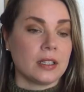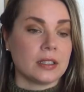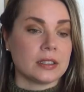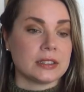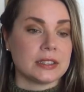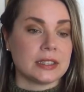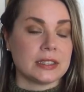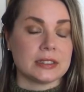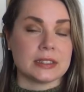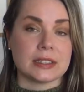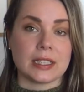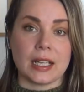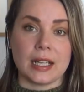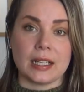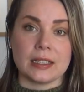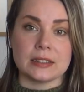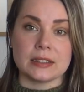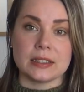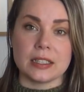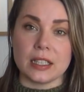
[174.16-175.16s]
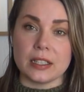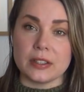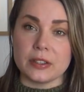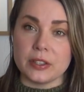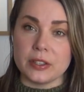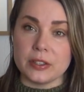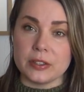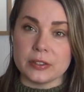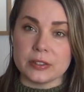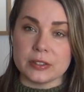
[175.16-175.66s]
since last
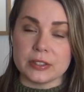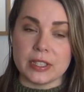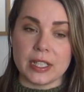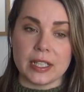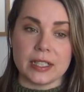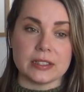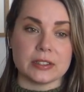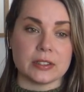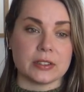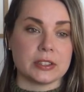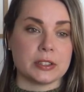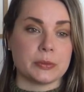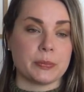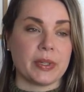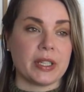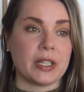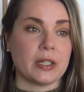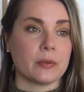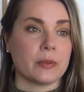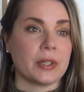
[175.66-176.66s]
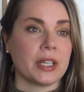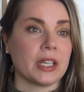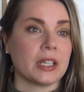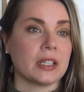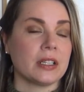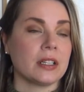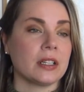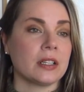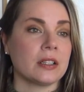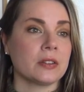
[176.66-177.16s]
Tuesday, so it's been a
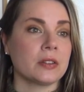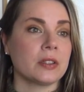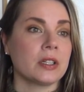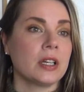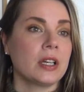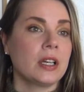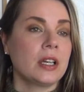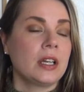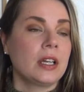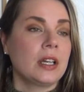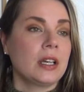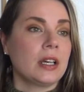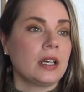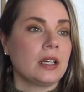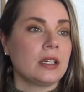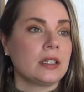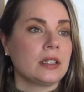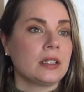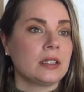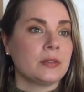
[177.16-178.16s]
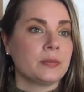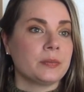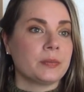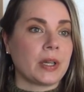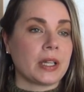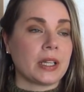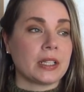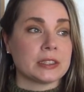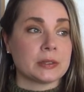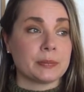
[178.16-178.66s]
week now.
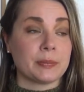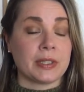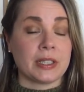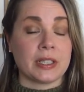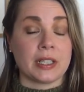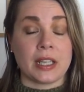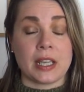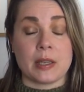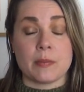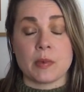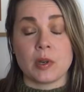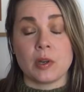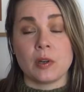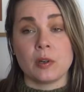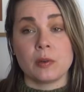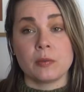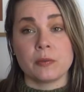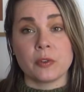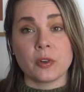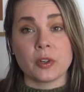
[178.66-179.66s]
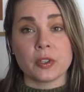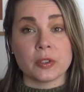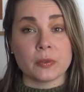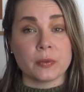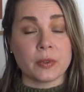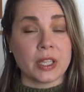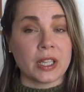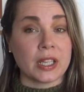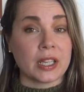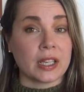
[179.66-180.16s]
My husband came home for the
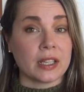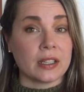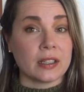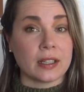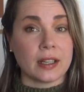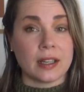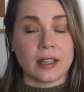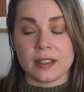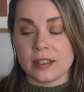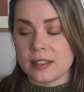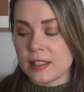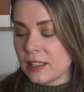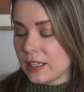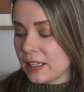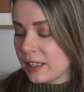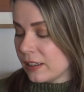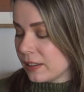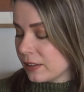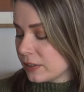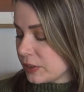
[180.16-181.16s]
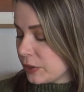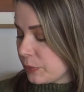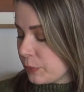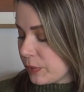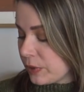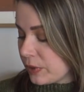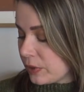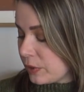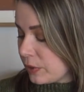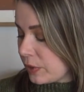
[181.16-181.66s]
weekend, and then
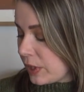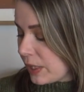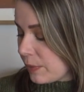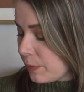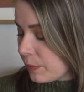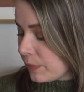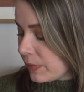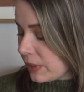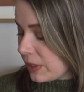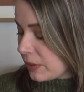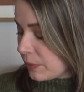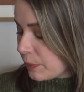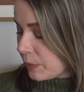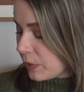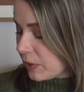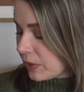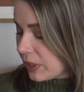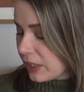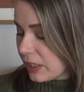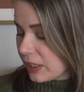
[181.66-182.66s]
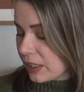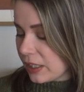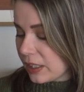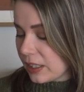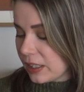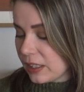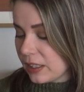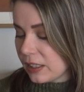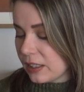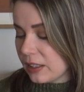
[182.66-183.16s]
today in the morning
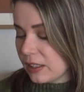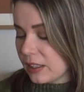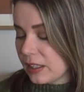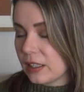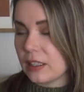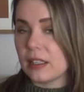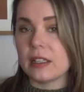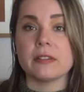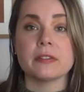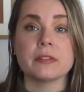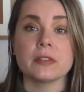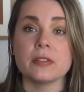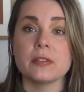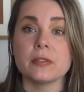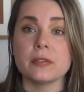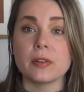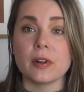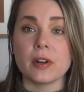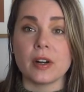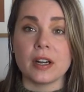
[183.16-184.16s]
he left for